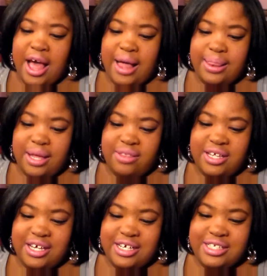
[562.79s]
I love
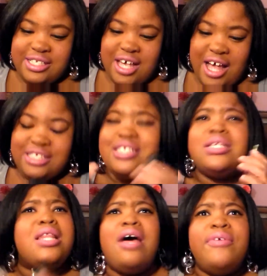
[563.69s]
these. I
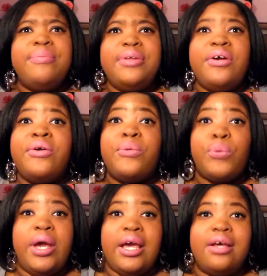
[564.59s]
just love them. They're
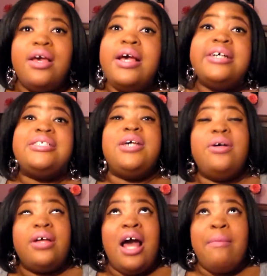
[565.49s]
great.
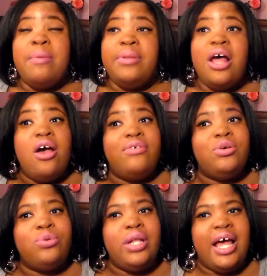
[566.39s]
So comment below if
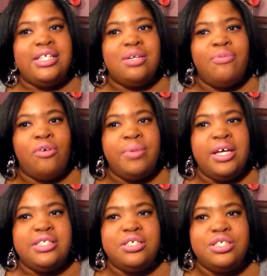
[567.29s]
you would like to, for
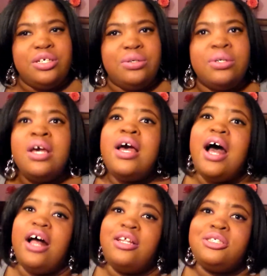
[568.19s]
me to do
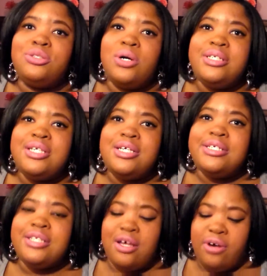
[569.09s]
other
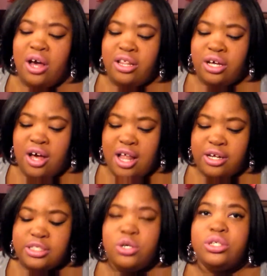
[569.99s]
choices or other
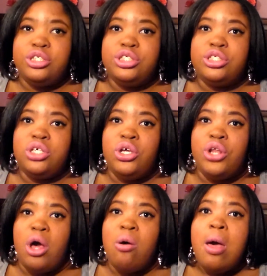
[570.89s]
colors or just,
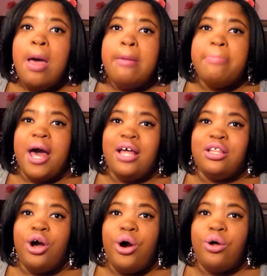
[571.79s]
you know, buy
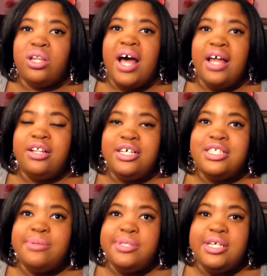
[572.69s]
the whole line of
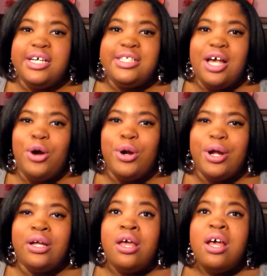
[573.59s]
these lipsticks
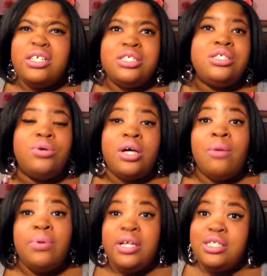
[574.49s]
or just do a
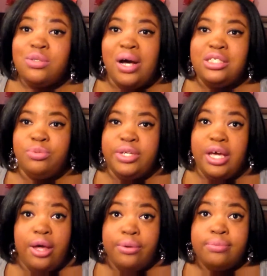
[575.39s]
complete swatch
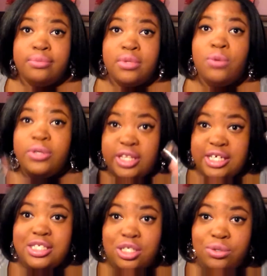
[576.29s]
video with
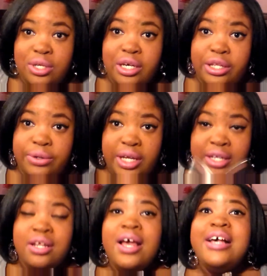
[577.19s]
these two
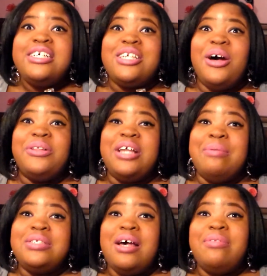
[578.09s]
included. So
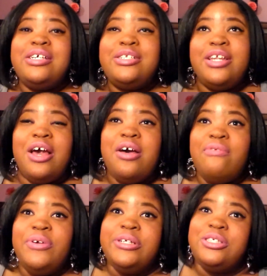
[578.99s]
thumbs up this video
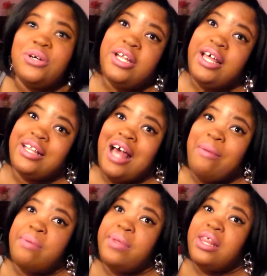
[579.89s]
if you enjoyed it.
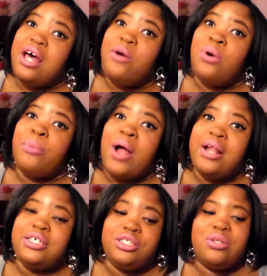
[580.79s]
Comment below what
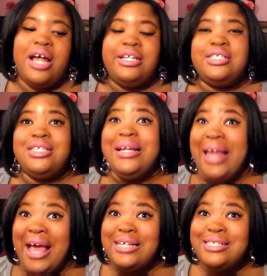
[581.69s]
products you'd like to see
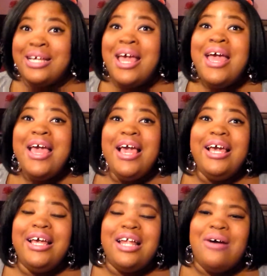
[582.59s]
next.
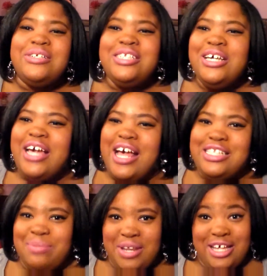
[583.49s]
And I will see you
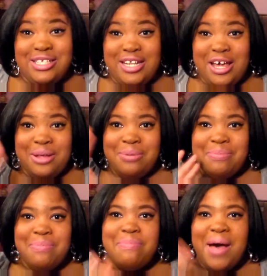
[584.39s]
guys in my next video.
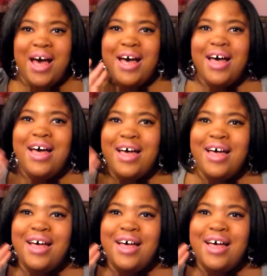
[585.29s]
Bye!